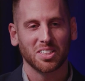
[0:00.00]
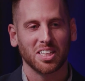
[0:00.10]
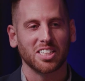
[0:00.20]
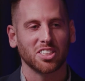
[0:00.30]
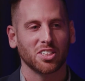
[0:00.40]

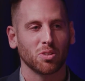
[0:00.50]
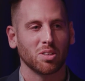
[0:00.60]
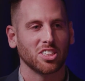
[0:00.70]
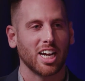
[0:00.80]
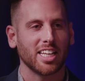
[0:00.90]
That's a good
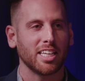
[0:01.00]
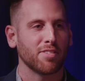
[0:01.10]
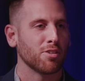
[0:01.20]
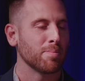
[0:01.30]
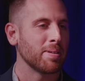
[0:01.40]
question. I
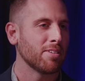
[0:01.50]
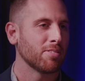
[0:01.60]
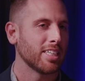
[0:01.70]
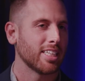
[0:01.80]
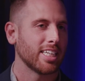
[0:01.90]
think for me,
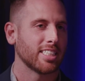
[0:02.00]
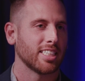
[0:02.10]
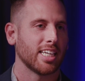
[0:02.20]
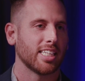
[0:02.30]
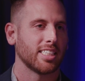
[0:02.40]
really,
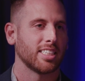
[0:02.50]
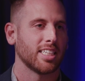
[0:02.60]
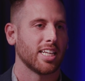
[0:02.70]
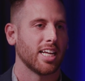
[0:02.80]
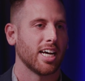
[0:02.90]
it's
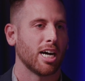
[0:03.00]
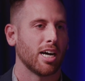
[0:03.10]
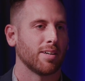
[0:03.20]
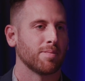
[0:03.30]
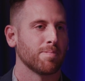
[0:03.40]

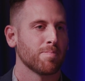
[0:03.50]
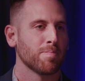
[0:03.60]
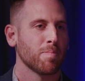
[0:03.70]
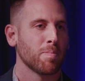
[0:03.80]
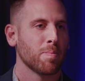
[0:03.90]
not
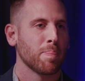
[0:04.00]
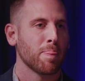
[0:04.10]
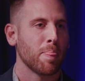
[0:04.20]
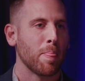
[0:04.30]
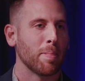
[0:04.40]

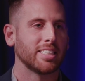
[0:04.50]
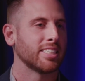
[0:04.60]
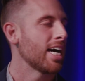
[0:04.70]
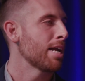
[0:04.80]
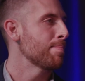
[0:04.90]

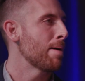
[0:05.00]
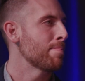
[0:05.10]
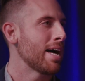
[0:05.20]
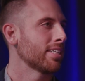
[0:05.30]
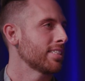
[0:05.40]
about
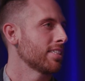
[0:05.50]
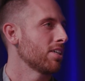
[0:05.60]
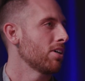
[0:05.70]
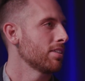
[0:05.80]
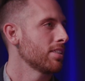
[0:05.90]
balance at
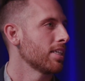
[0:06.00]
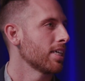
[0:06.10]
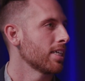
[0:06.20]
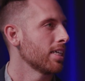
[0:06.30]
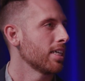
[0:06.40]
all.
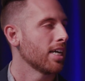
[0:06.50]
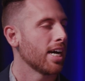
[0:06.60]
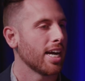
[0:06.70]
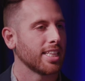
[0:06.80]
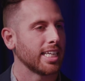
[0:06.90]
Like
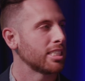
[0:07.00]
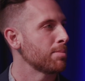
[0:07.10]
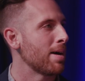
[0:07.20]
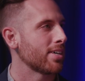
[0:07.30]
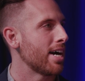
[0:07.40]
I think it's
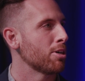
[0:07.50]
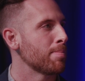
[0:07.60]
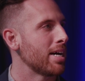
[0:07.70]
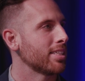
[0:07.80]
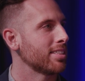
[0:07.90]
about
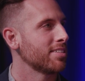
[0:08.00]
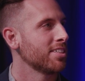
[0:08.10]
counterbalance.